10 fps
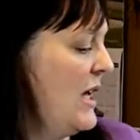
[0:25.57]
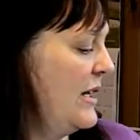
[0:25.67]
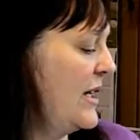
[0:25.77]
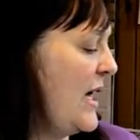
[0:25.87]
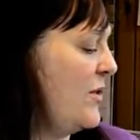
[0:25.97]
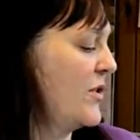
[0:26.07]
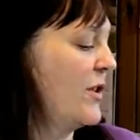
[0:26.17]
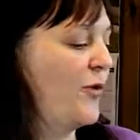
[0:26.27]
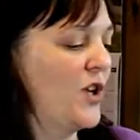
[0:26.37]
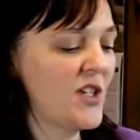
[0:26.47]
Now, the
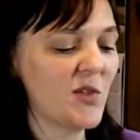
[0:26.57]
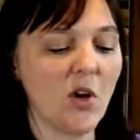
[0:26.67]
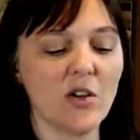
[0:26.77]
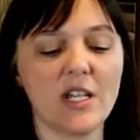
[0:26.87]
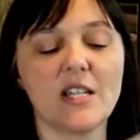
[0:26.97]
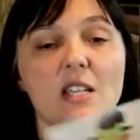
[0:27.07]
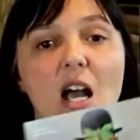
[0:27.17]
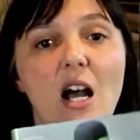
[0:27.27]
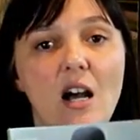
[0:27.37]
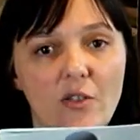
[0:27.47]
first one is
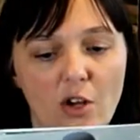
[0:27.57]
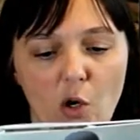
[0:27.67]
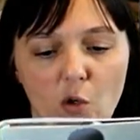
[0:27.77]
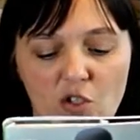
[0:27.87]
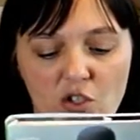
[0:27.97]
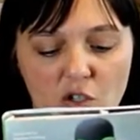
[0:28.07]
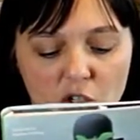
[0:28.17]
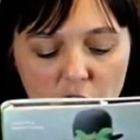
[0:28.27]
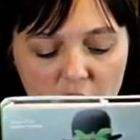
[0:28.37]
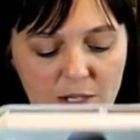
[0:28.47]
Art the Whole
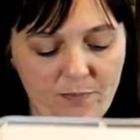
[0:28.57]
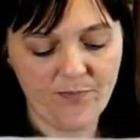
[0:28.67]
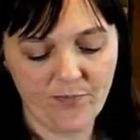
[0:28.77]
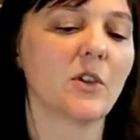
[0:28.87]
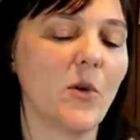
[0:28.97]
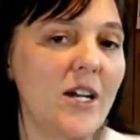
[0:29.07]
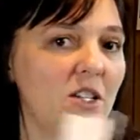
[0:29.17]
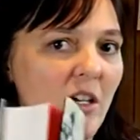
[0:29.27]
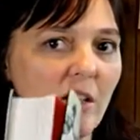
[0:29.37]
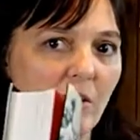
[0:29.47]
Story,
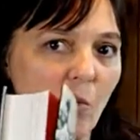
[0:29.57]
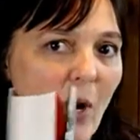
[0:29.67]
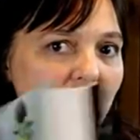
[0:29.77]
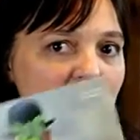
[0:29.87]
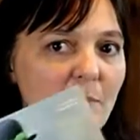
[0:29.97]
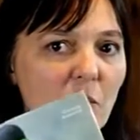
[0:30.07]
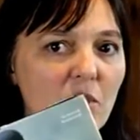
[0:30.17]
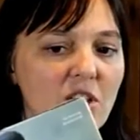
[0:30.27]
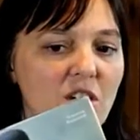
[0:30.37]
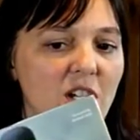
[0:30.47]
quite a weighty
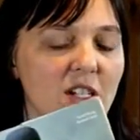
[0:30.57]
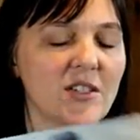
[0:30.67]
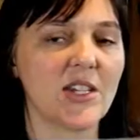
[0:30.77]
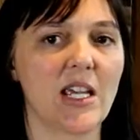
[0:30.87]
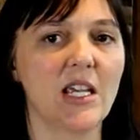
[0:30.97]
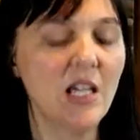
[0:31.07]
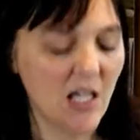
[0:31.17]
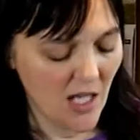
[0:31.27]
book as you can see.